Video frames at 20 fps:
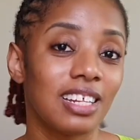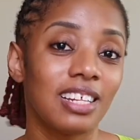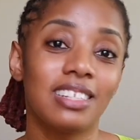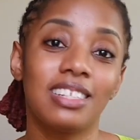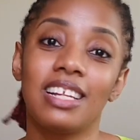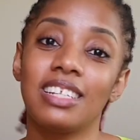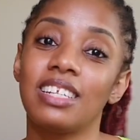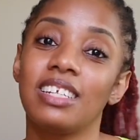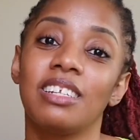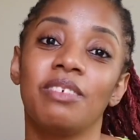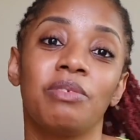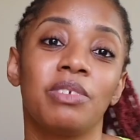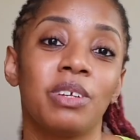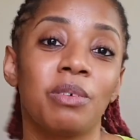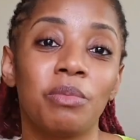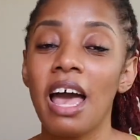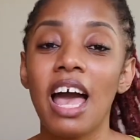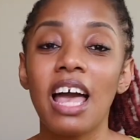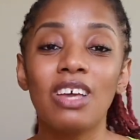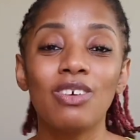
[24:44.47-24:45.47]
the video.
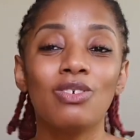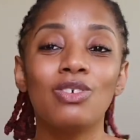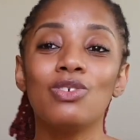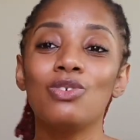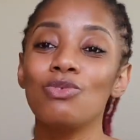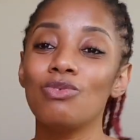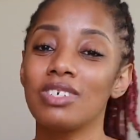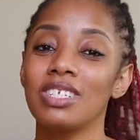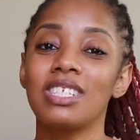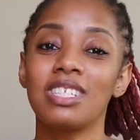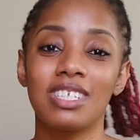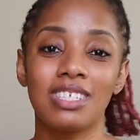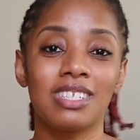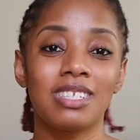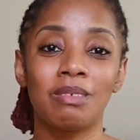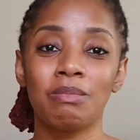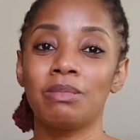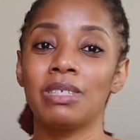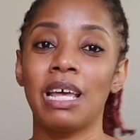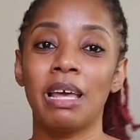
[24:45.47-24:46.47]
We don't know,
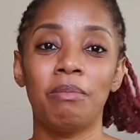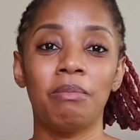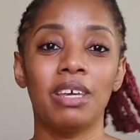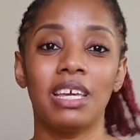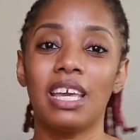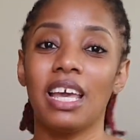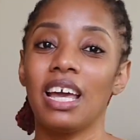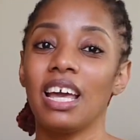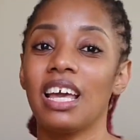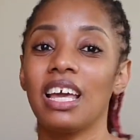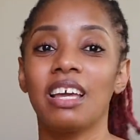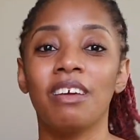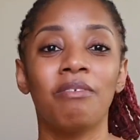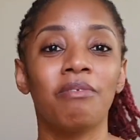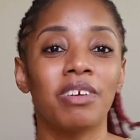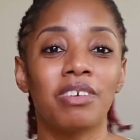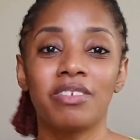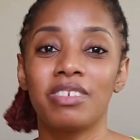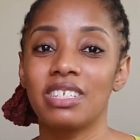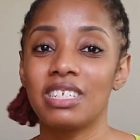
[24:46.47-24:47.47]
sometimes it can get
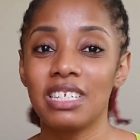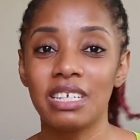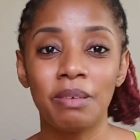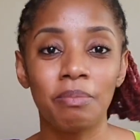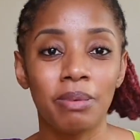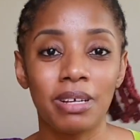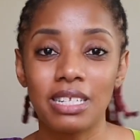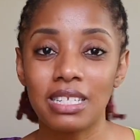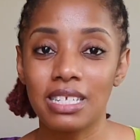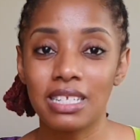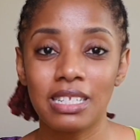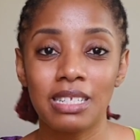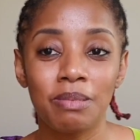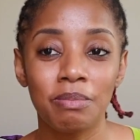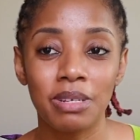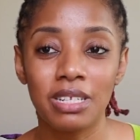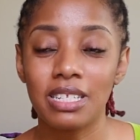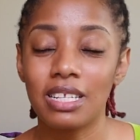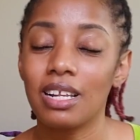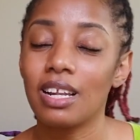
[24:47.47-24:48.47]
very deep and
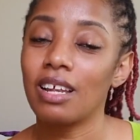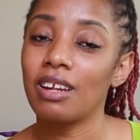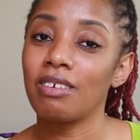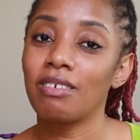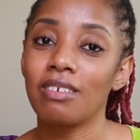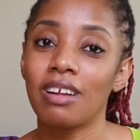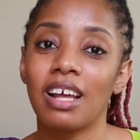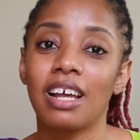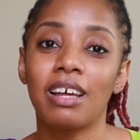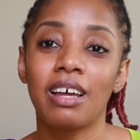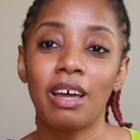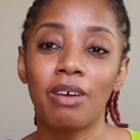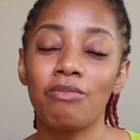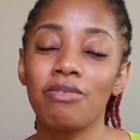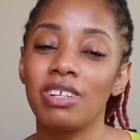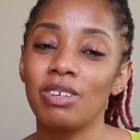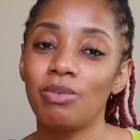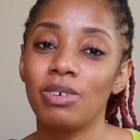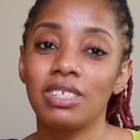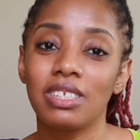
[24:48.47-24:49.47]
sentimental, and I
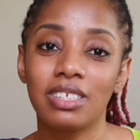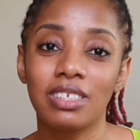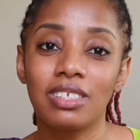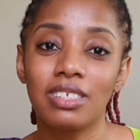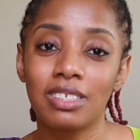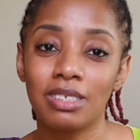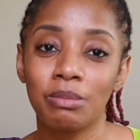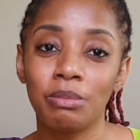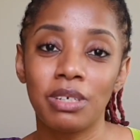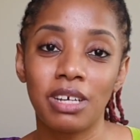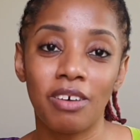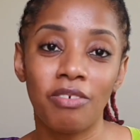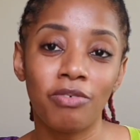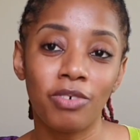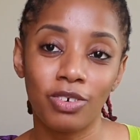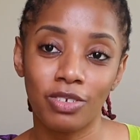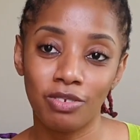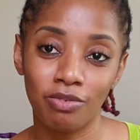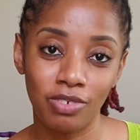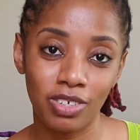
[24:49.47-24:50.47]
really wanted this to be a
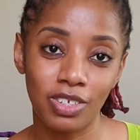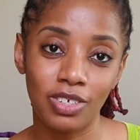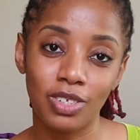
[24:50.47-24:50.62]
fun video.